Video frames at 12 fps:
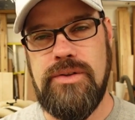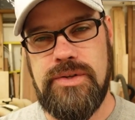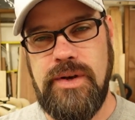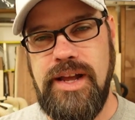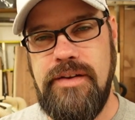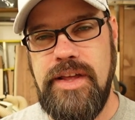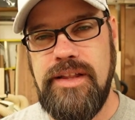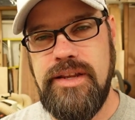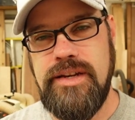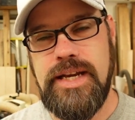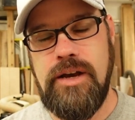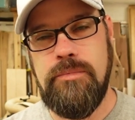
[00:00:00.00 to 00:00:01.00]
So I'll have that
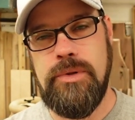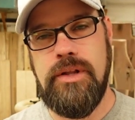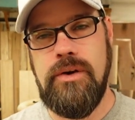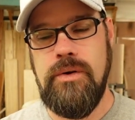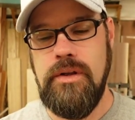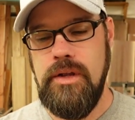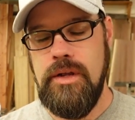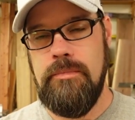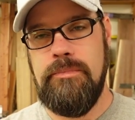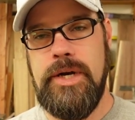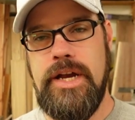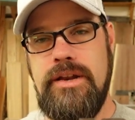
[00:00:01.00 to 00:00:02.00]
link down below,
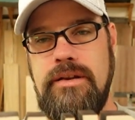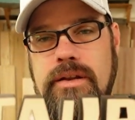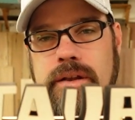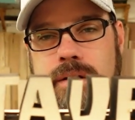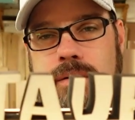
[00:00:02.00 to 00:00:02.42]
but